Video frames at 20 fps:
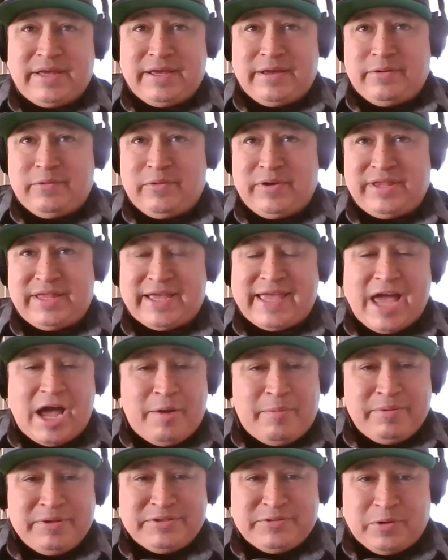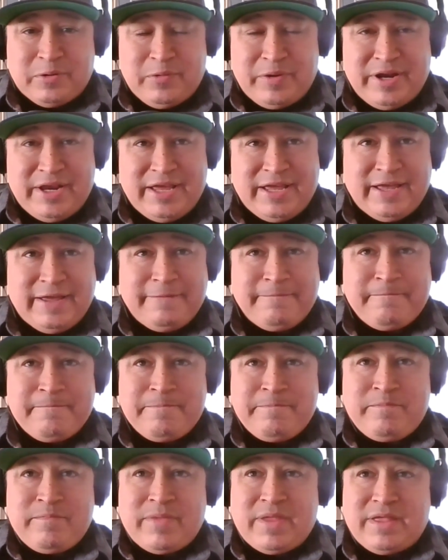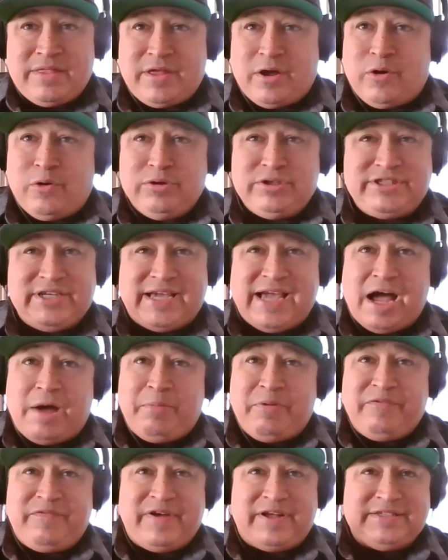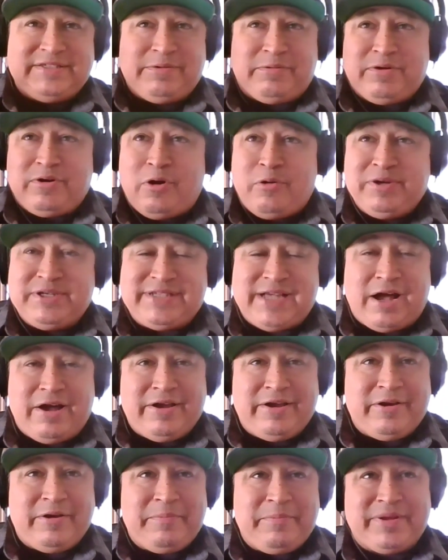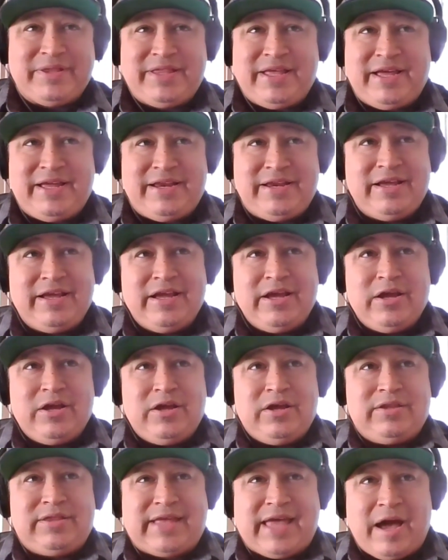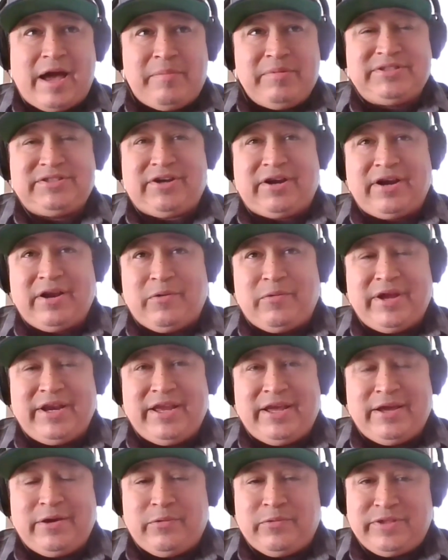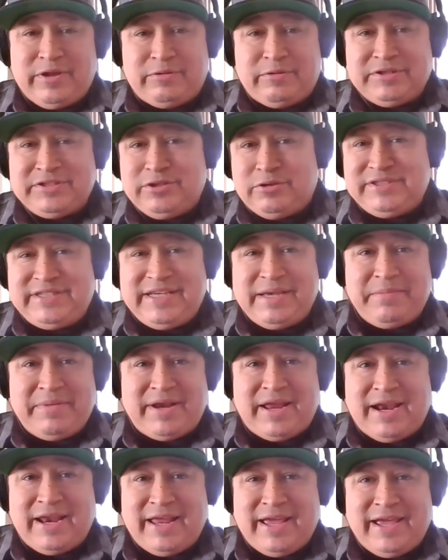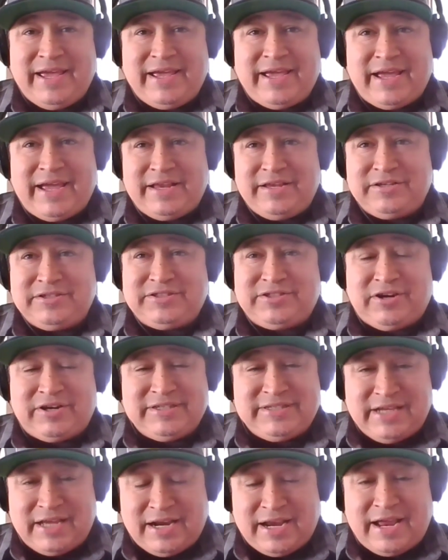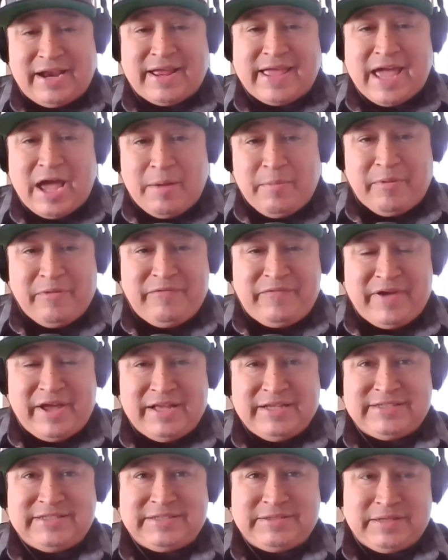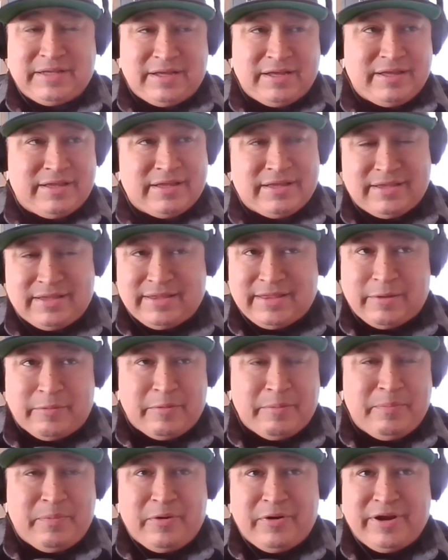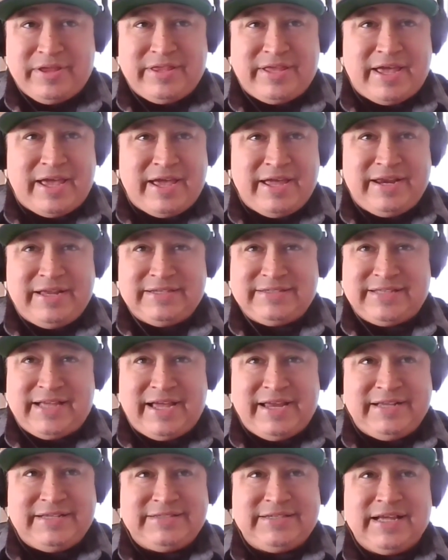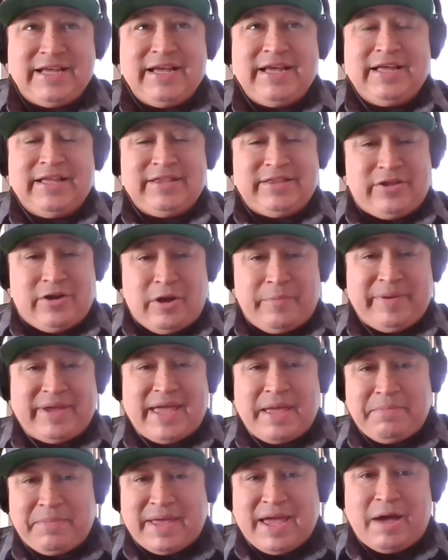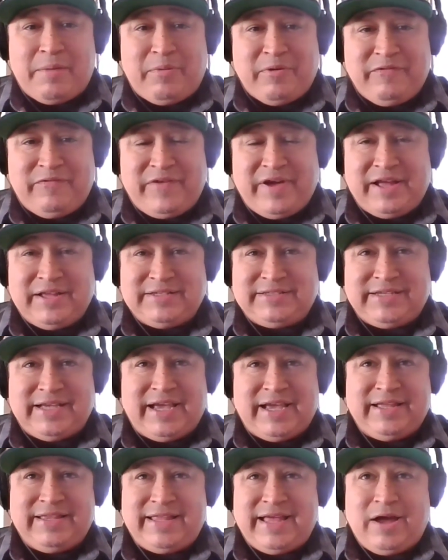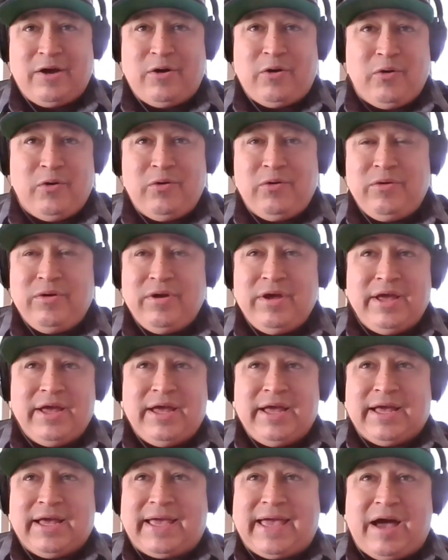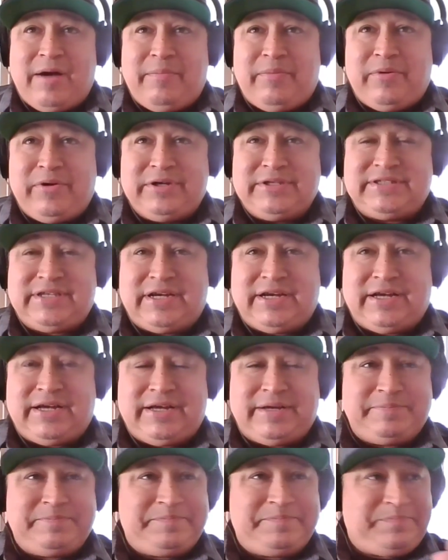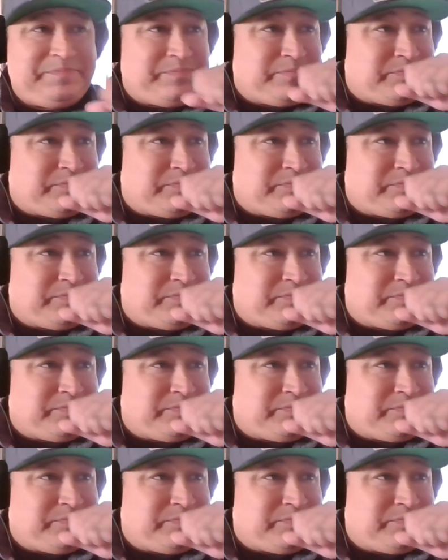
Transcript: when the Cowboys were winning, the OG Cowboy fans, they were always out here, but then the Cowboys started winning. There was no team in LA, and you started seeing a lot of Cowboy fans that were born in the 80s, 90s. They all became Cowboy fans, and that whole Cowboys, the